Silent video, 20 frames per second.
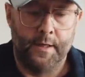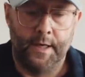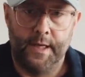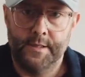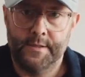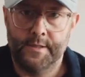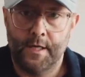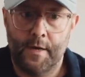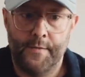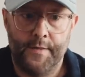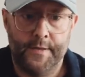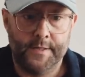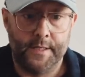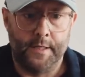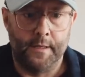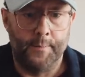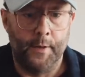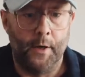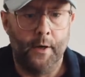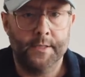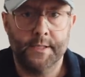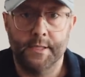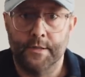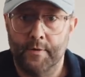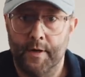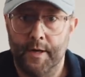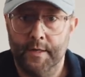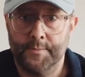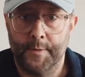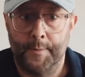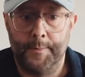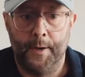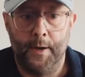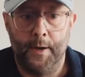Inside this little box is a Raspberry